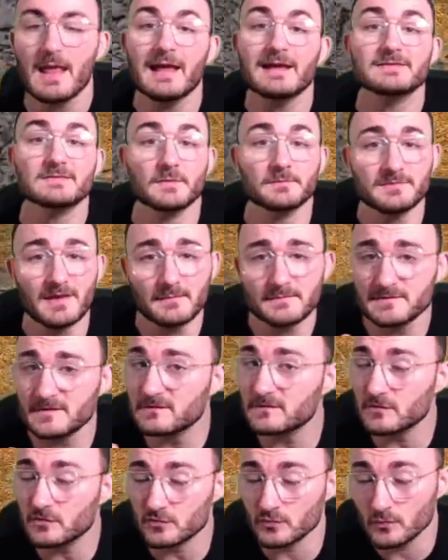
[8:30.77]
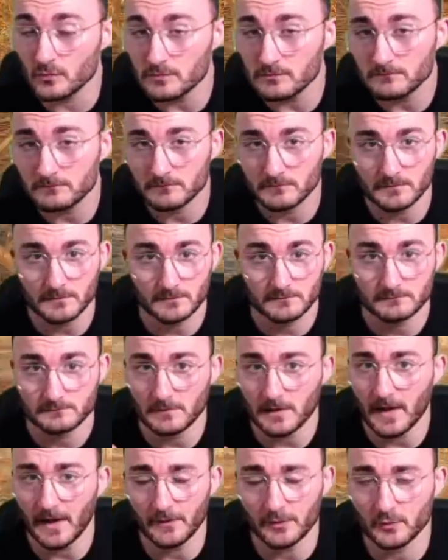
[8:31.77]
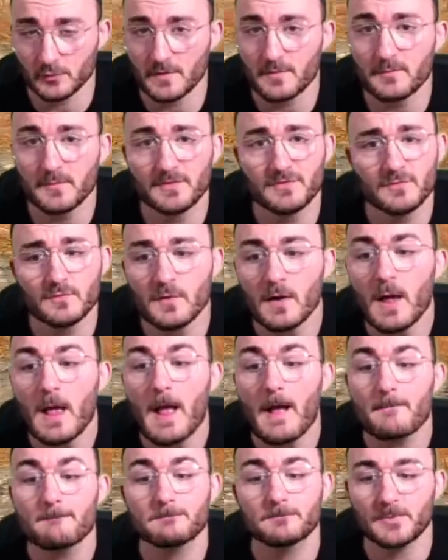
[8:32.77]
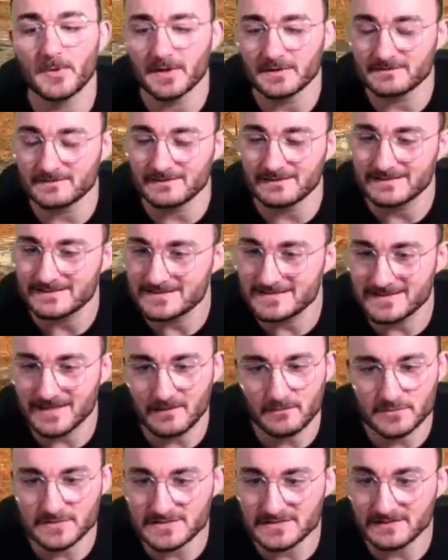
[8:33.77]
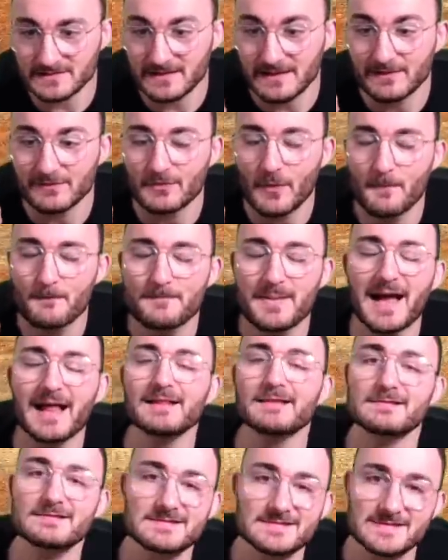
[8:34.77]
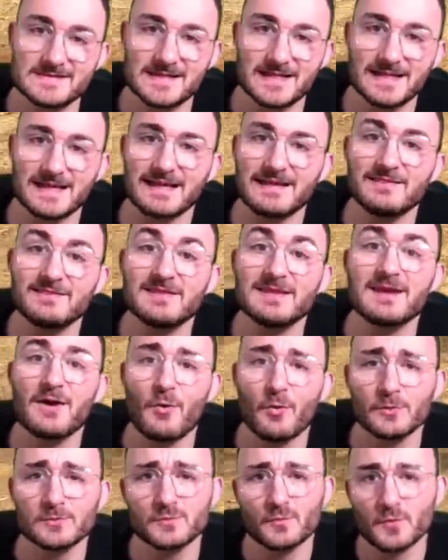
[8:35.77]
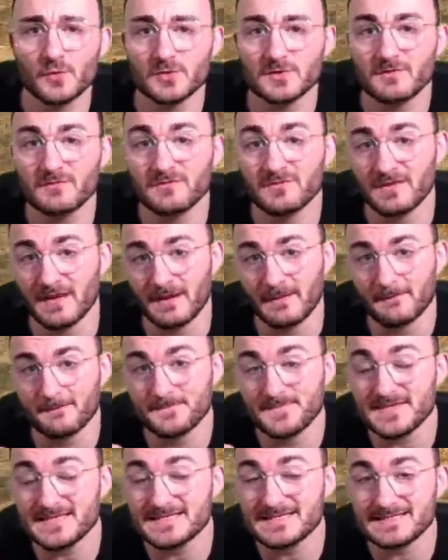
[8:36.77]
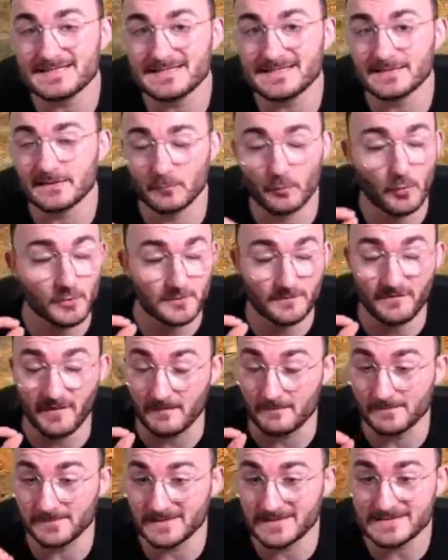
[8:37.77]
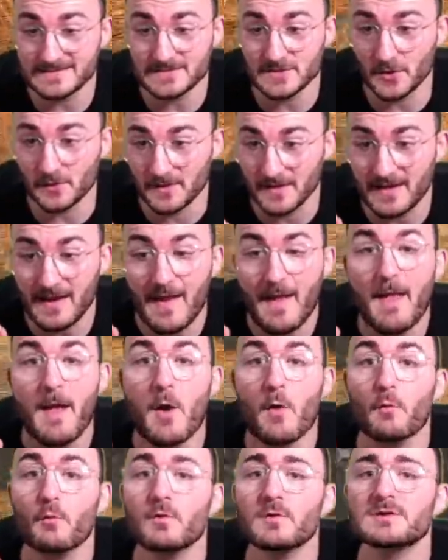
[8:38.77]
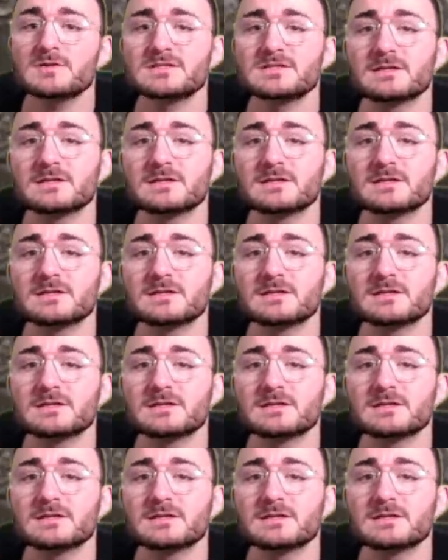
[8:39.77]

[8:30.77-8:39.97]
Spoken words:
Sometimes it's true, I agree with you, but seriously, the balancing in the old World of Tanks World of Tanks Blitz, sorry, was